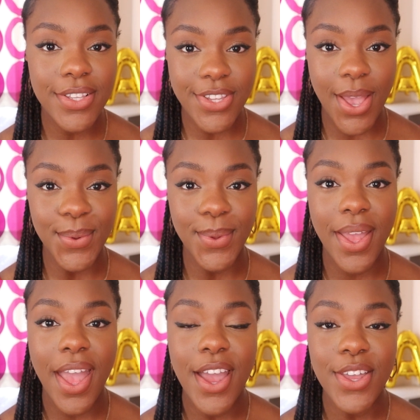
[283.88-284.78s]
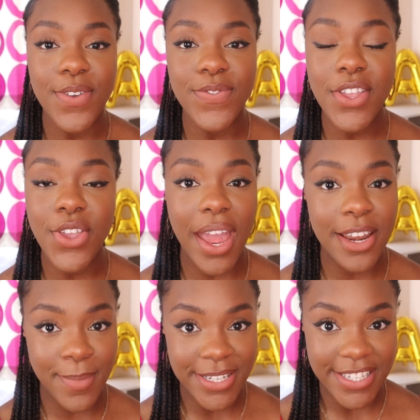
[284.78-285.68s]
So you've done your
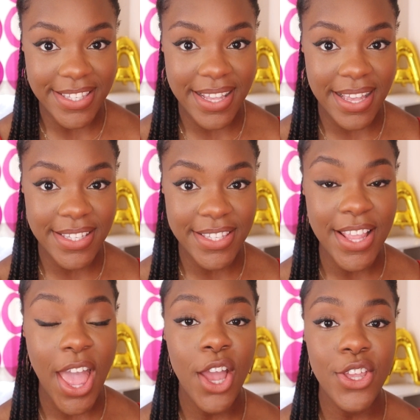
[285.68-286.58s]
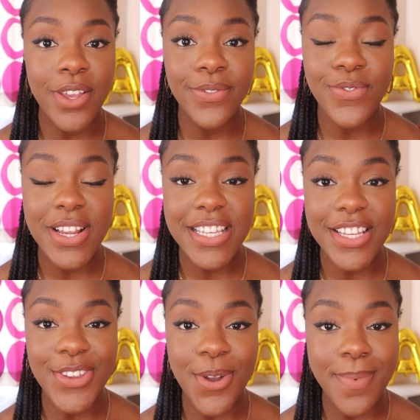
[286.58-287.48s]
admissions test. You've
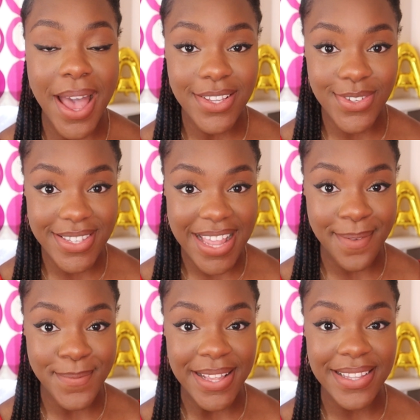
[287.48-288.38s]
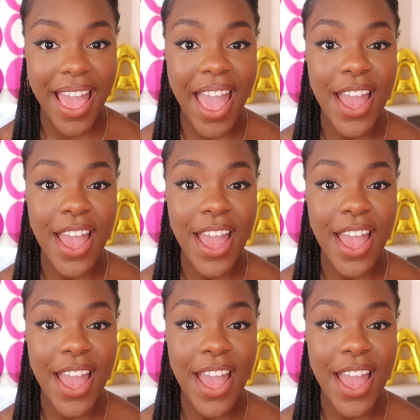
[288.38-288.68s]
written your personal statement.